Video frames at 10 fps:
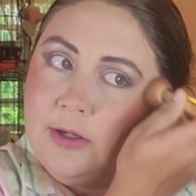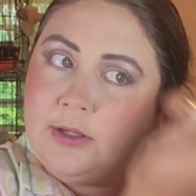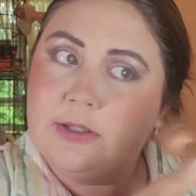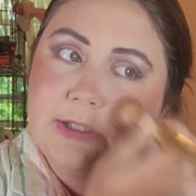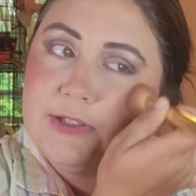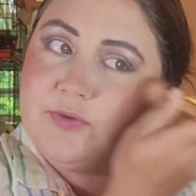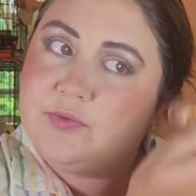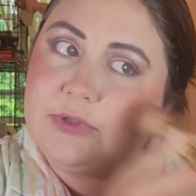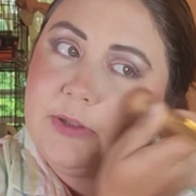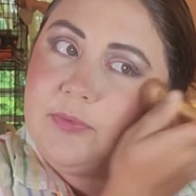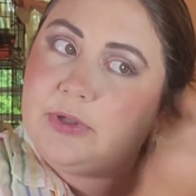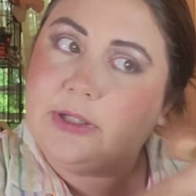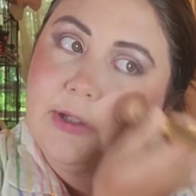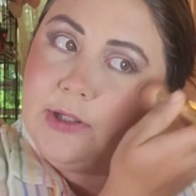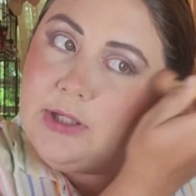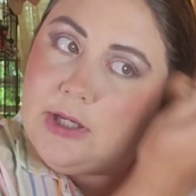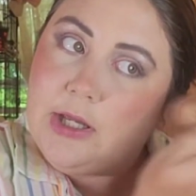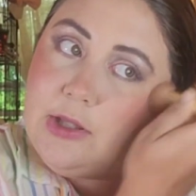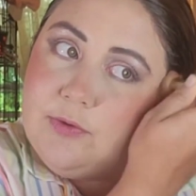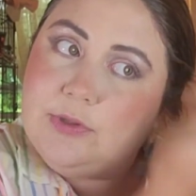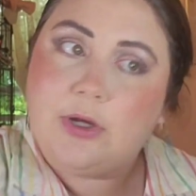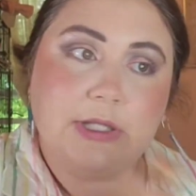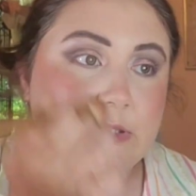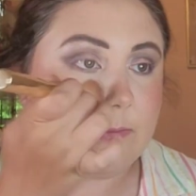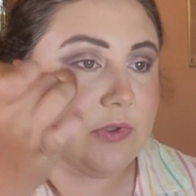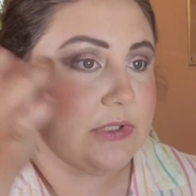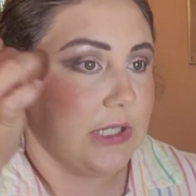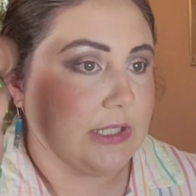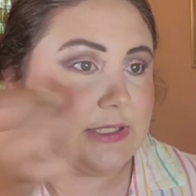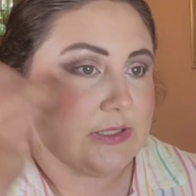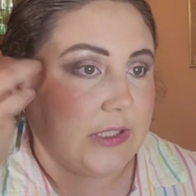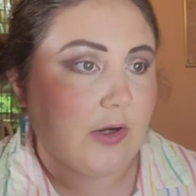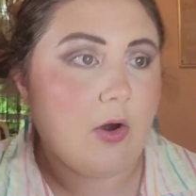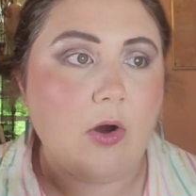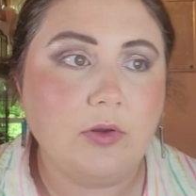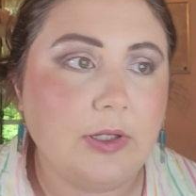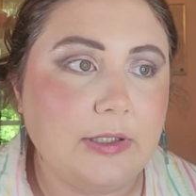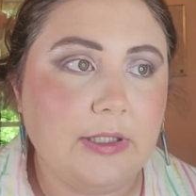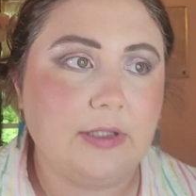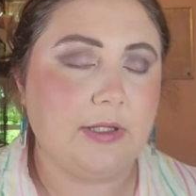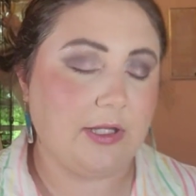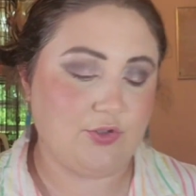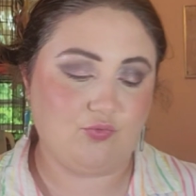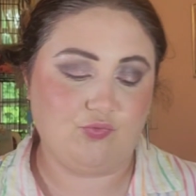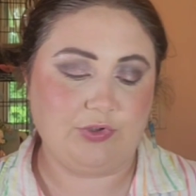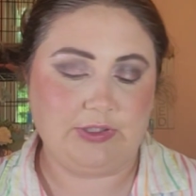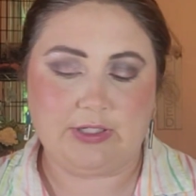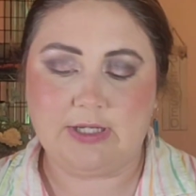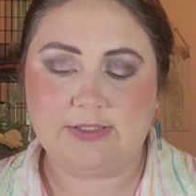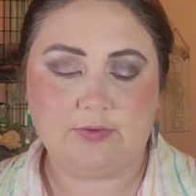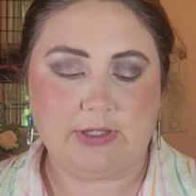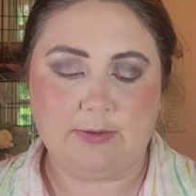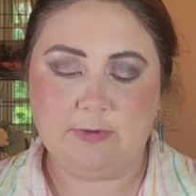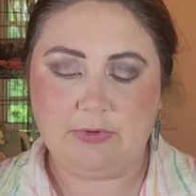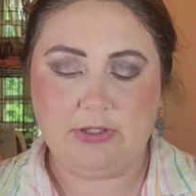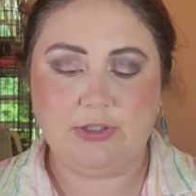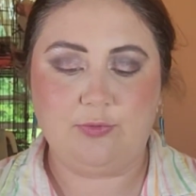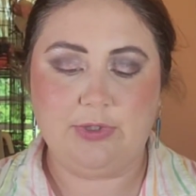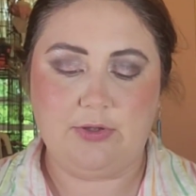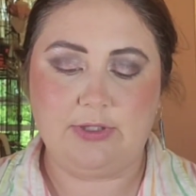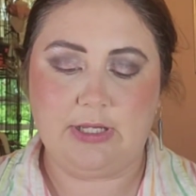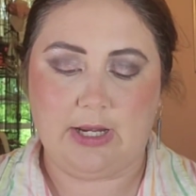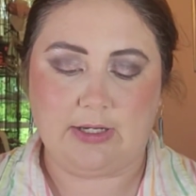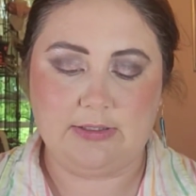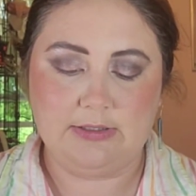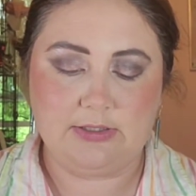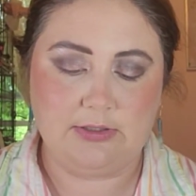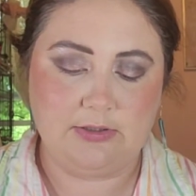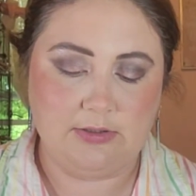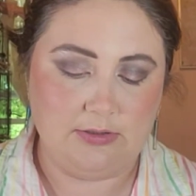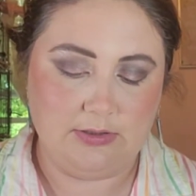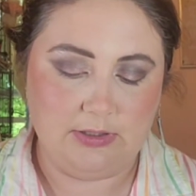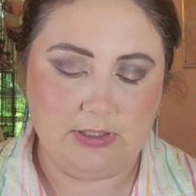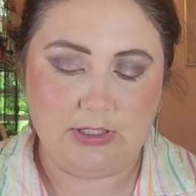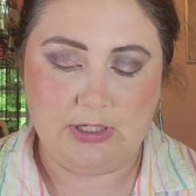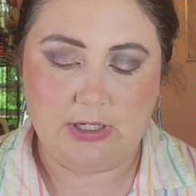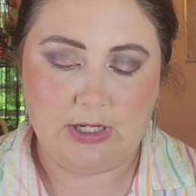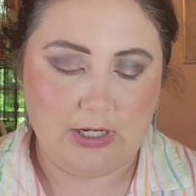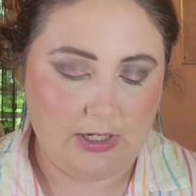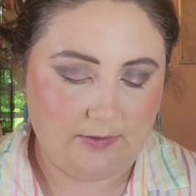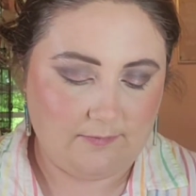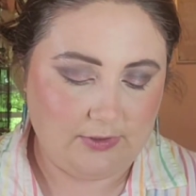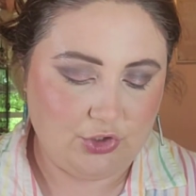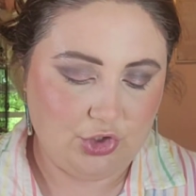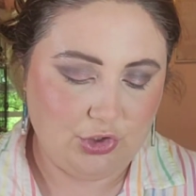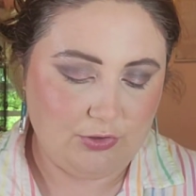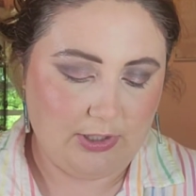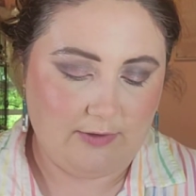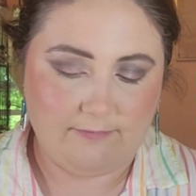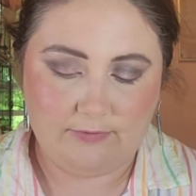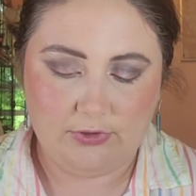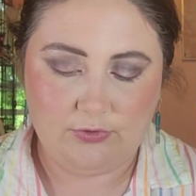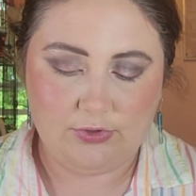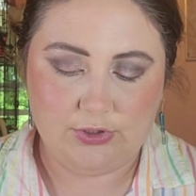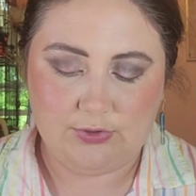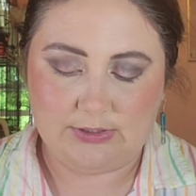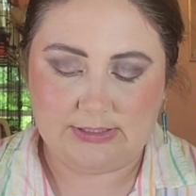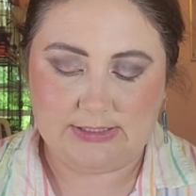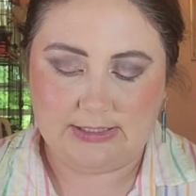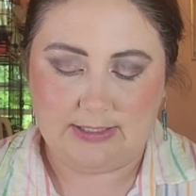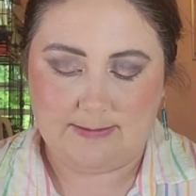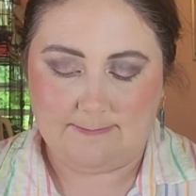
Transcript: This is really pretty. And 3 dots on both sides is, like, all I need. That's really nice. Okay, let me put a little bit on the hand and kind of, like, shear it out for you so you can see.